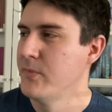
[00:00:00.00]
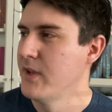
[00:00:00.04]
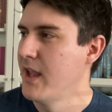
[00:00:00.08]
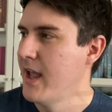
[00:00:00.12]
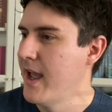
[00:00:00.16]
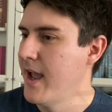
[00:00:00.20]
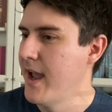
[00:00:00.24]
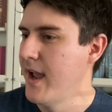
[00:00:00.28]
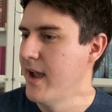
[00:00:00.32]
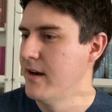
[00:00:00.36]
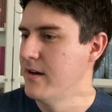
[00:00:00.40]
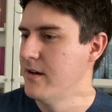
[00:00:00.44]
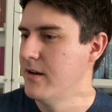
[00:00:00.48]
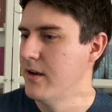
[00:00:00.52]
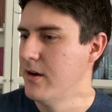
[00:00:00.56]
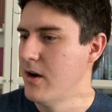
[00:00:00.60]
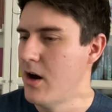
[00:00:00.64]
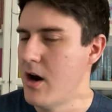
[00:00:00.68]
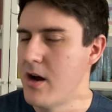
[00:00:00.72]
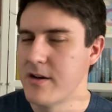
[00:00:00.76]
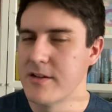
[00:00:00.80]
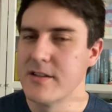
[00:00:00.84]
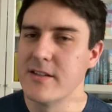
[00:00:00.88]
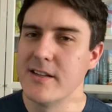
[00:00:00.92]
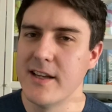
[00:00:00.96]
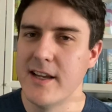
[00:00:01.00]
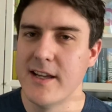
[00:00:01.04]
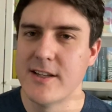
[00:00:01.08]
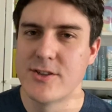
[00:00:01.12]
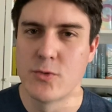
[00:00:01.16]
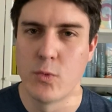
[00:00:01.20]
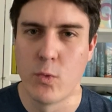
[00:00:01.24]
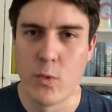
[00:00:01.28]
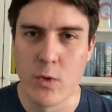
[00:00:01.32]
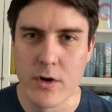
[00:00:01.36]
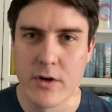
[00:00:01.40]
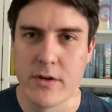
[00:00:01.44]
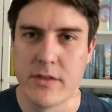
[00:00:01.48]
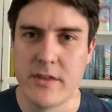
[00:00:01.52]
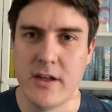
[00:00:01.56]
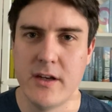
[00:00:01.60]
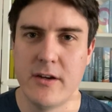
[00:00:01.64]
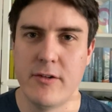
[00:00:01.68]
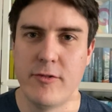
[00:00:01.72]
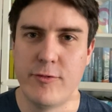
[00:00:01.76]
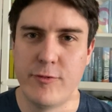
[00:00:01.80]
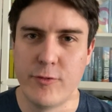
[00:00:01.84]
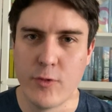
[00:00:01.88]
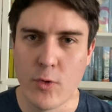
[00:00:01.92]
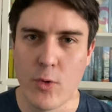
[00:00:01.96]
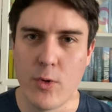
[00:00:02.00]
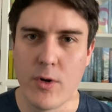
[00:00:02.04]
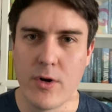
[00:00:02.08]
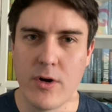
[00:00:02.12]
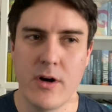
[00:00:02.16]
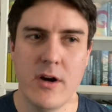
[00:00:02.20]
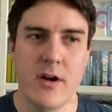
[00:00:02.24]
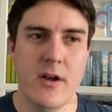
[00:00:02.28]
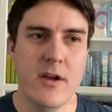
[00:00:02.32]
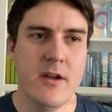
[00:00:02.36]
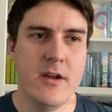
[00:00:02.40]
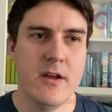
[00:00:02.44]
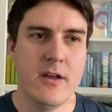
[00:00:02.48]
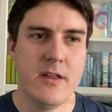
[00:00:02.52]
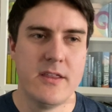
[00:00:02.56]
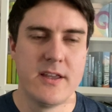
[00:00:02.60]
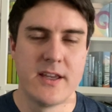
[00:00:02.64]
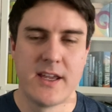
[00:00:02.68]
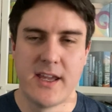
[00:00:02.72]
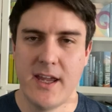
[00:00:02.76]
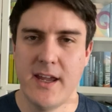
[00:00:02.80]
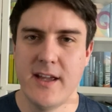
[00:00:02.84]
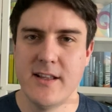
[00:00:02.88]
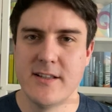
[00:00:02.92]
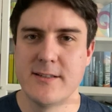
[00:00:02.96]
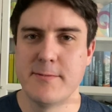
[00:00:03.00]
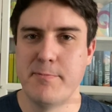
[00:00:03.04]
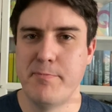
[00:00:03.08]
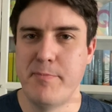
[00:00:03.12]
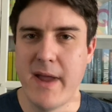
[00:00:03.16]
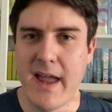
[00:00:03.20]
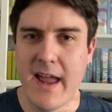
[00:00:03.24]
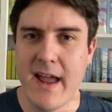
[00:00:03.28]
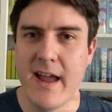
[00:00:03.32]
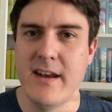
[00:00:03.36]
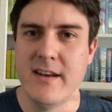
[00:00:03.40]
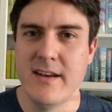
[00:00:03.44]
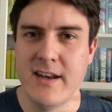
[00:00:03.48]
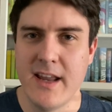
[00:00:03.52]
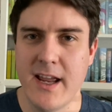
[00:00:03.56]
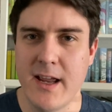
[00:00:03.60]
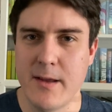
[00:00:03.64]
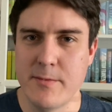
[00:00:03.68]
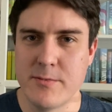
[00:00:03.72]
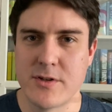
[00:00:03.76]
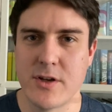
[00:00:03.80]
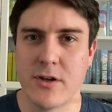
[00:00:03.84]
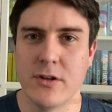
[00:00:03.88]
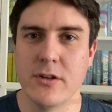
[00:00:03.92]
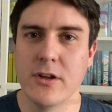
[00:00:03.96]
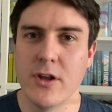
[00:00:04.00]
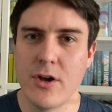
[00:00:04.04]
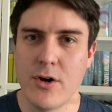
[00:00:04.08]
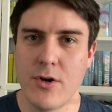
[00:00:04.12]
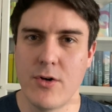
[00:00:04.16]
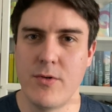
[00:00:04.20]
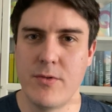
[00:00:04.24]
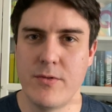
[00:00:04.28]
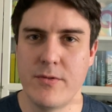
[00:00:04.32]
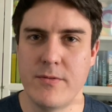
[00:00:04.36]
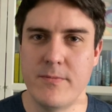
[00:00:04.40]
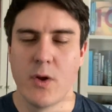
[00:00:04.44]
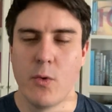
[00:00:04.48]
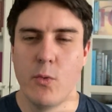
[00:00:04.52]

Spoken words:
And honestly, it's worth it for the kids' band names alone.